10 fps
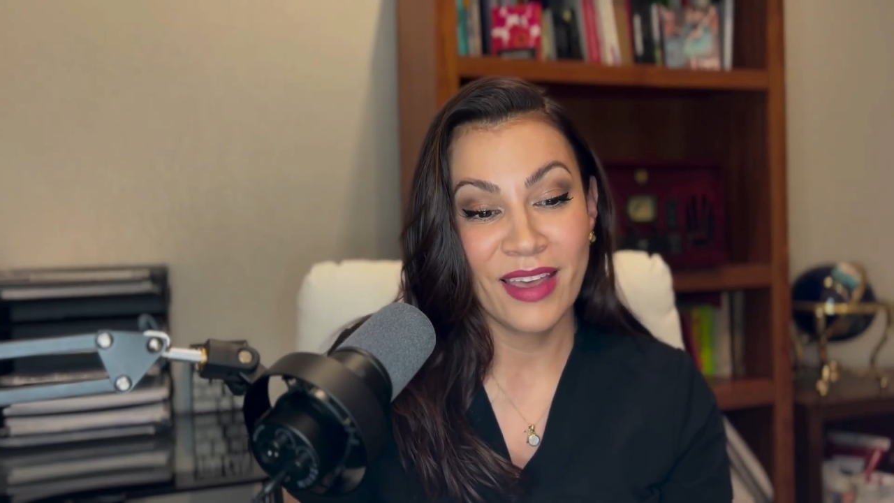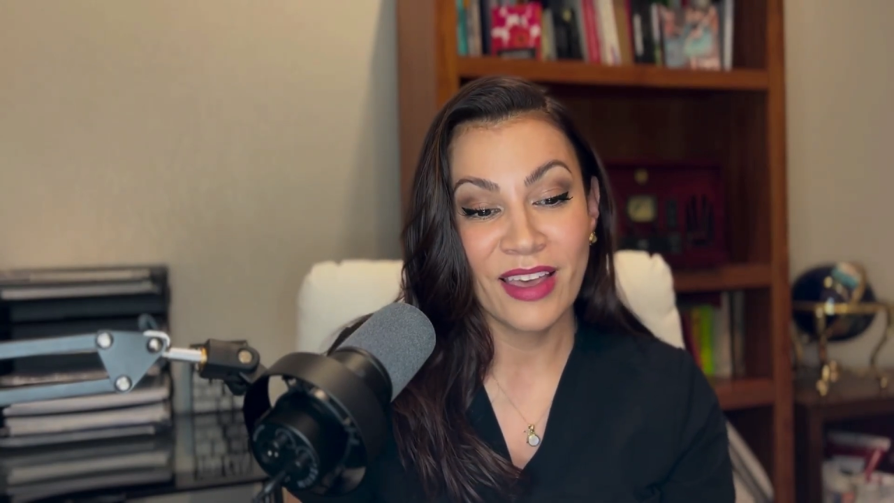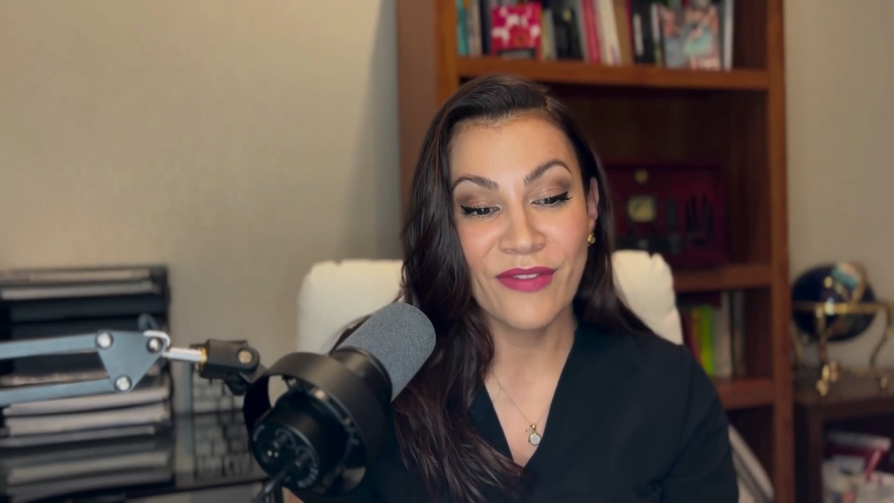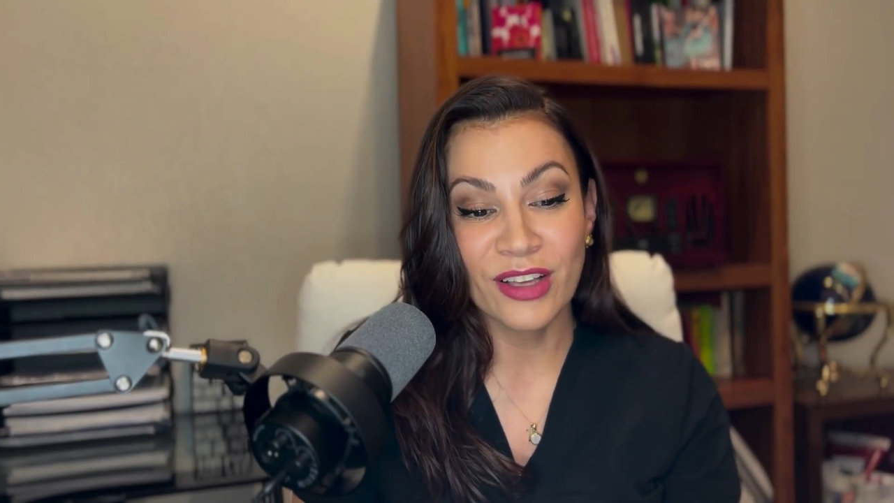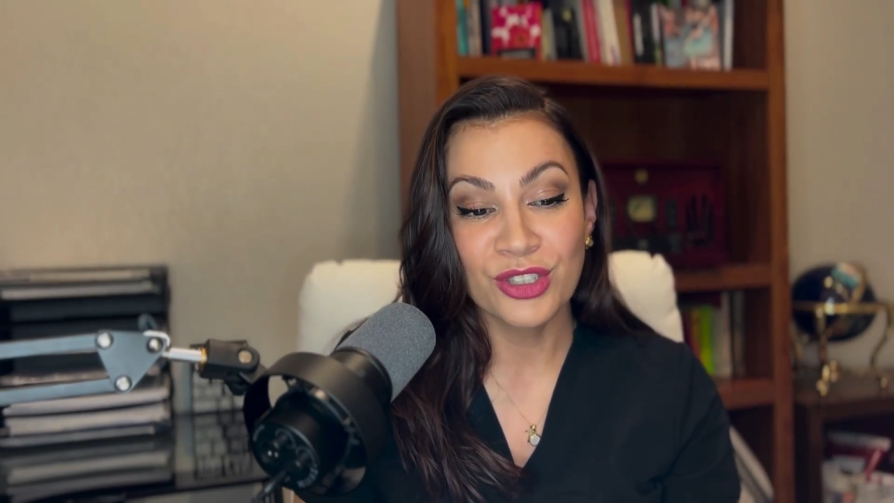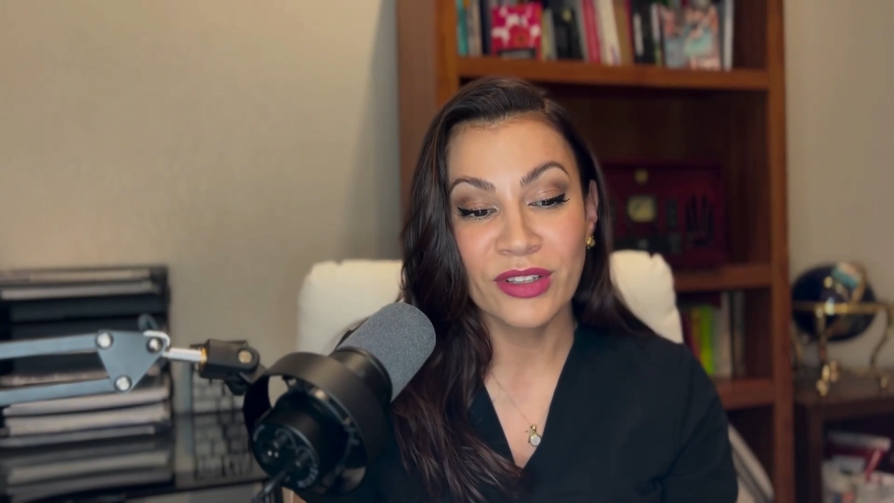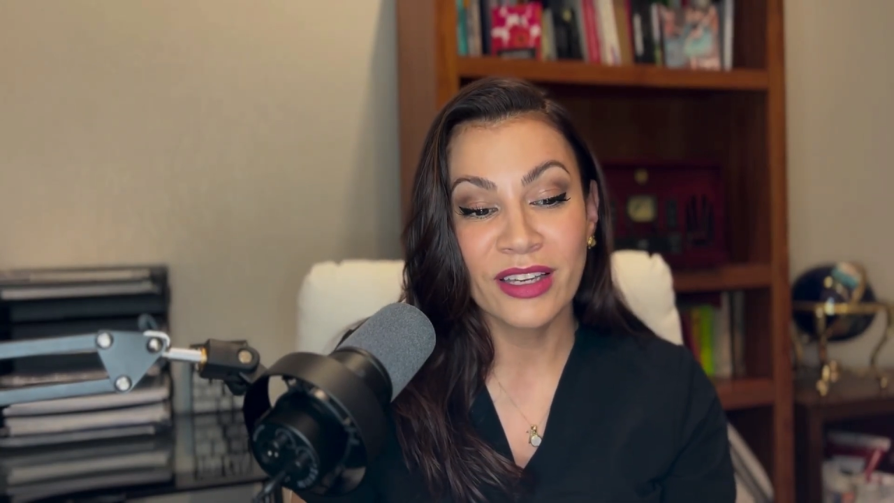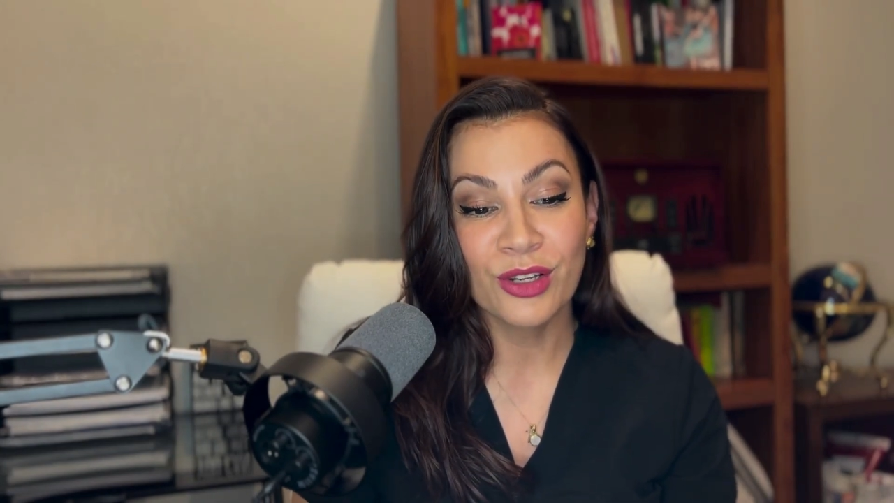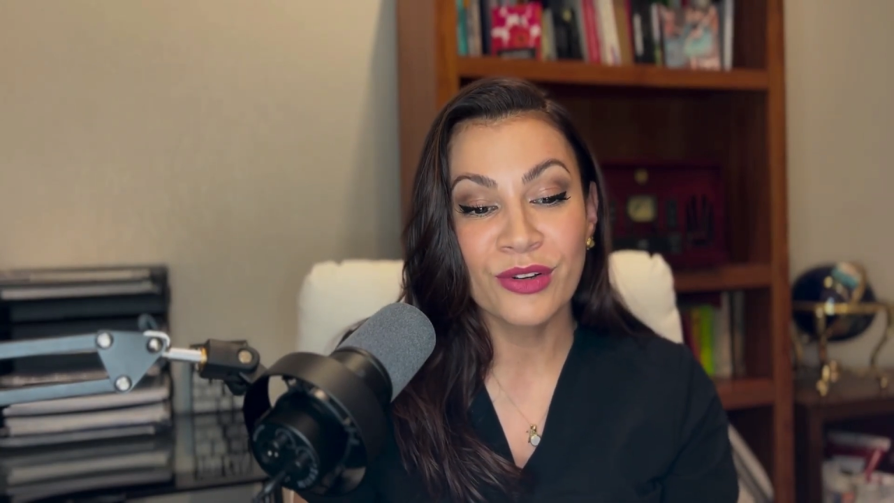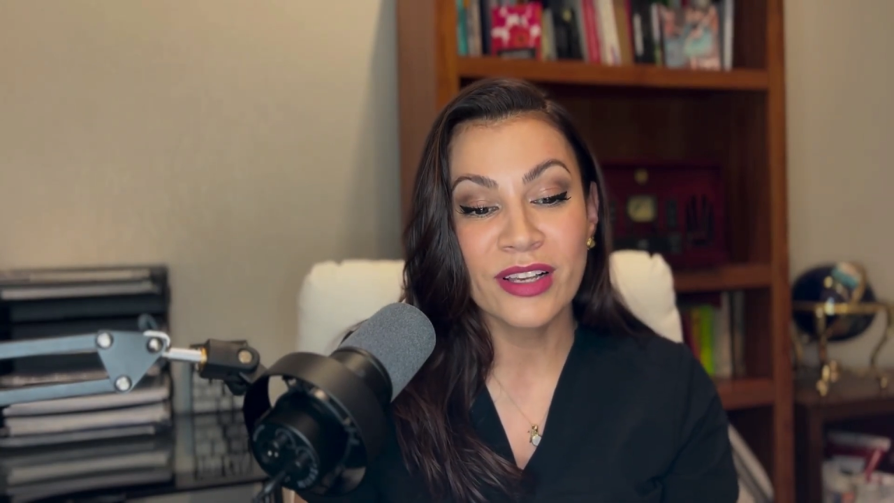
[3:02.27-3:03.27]
Eventually,
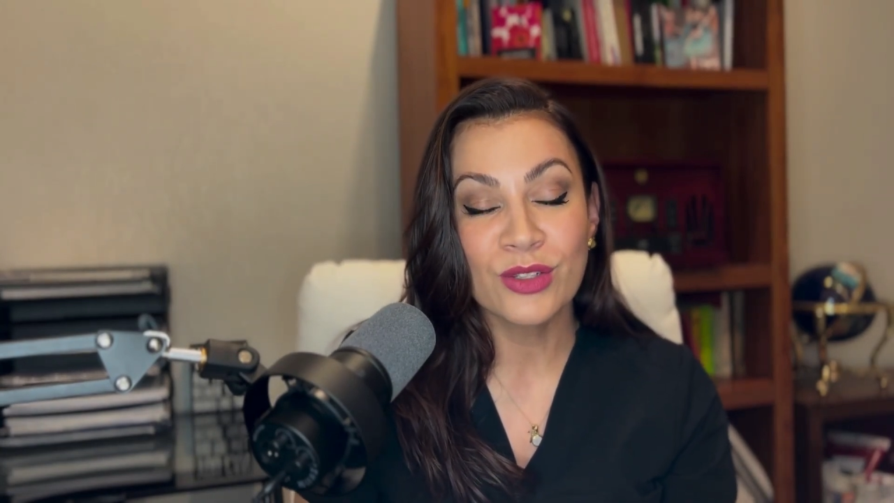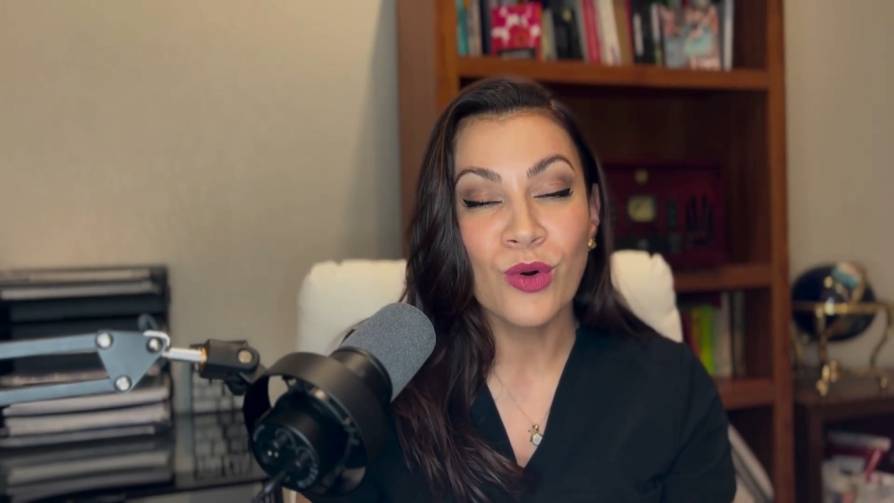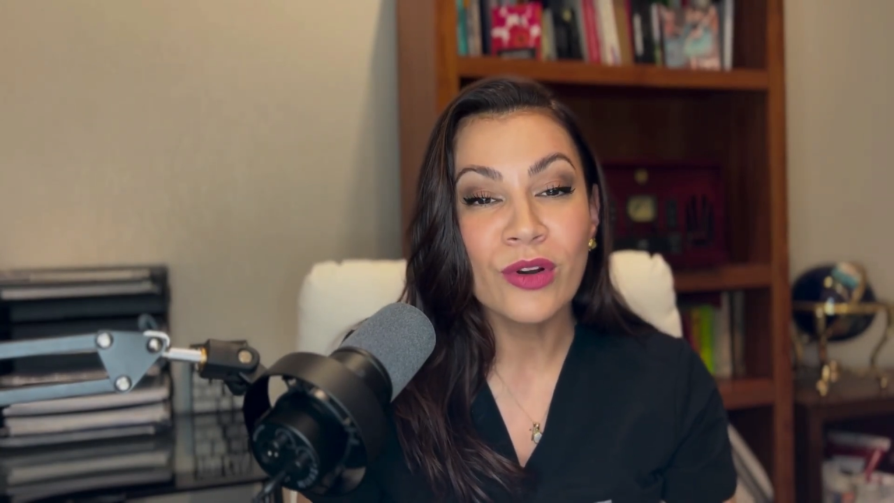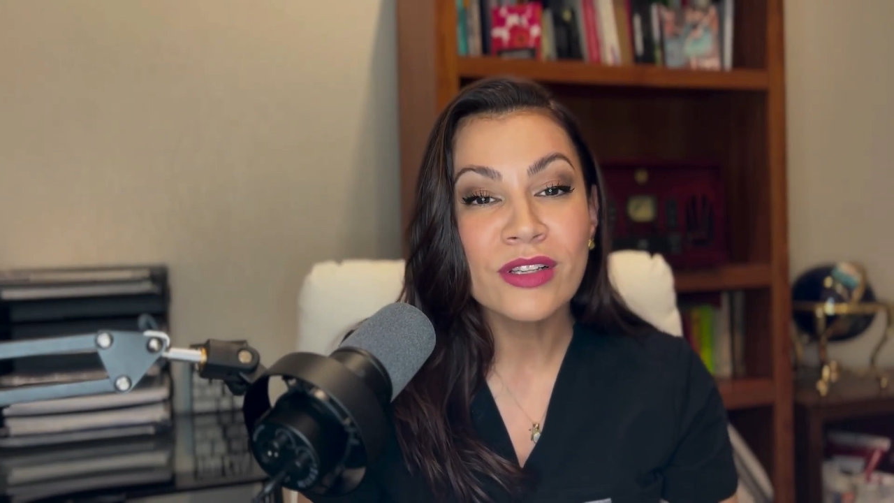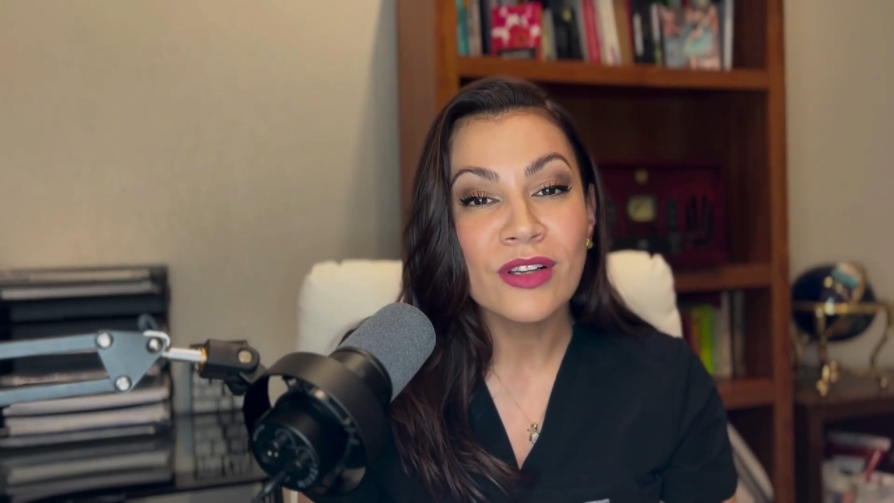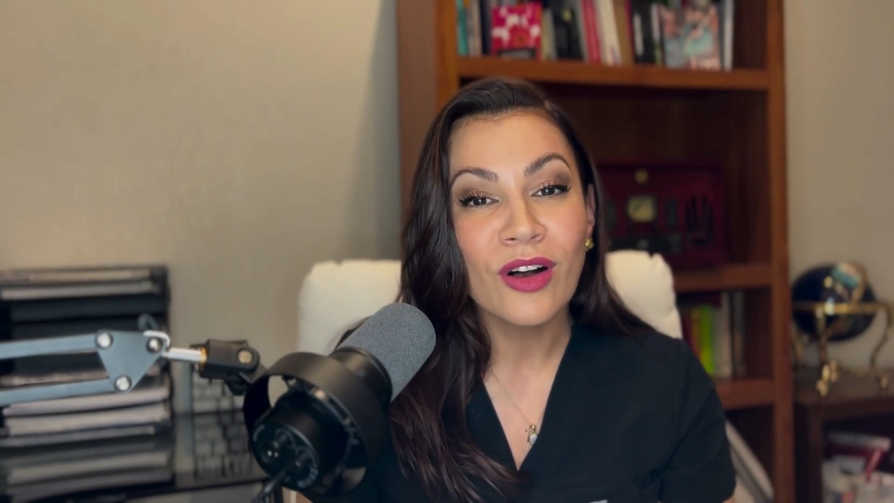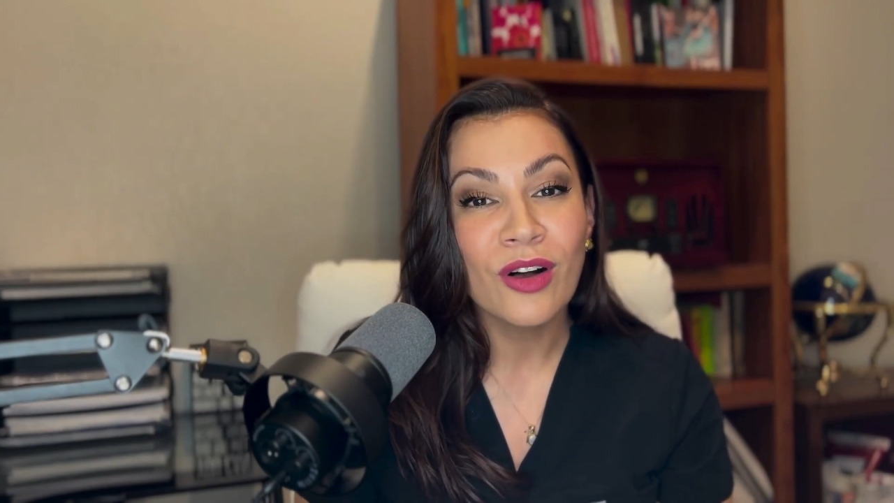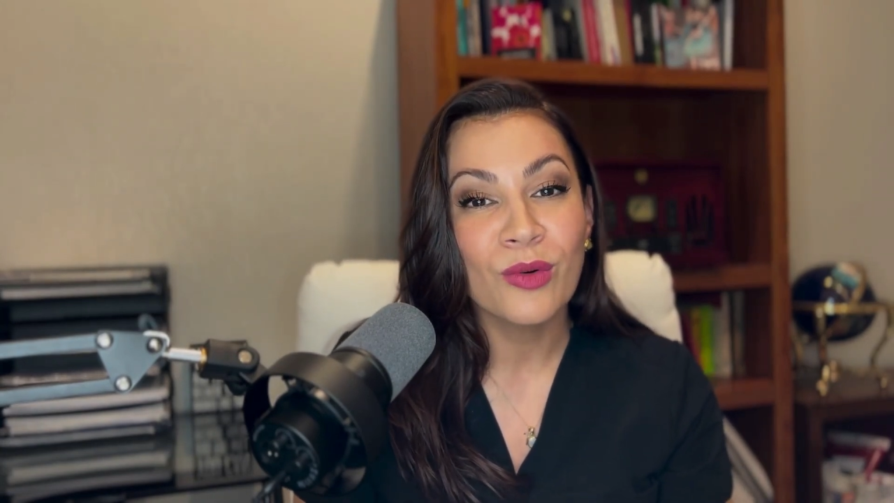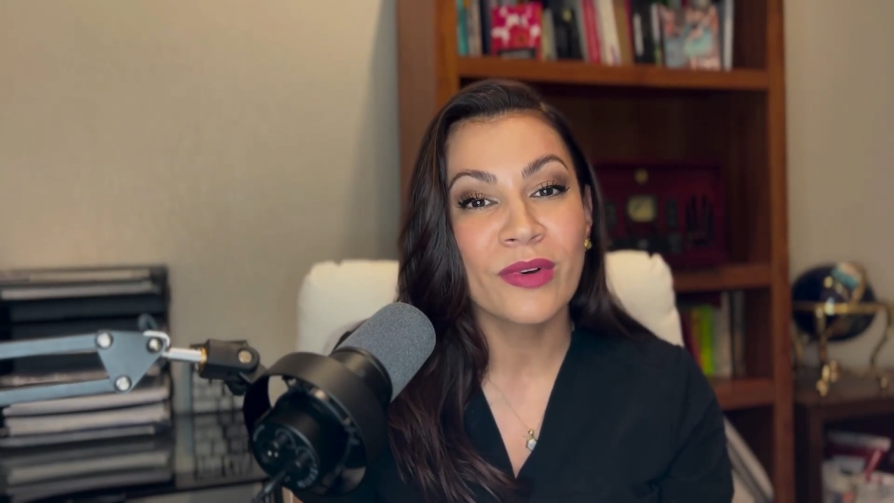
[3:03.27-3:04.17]
increased cortisol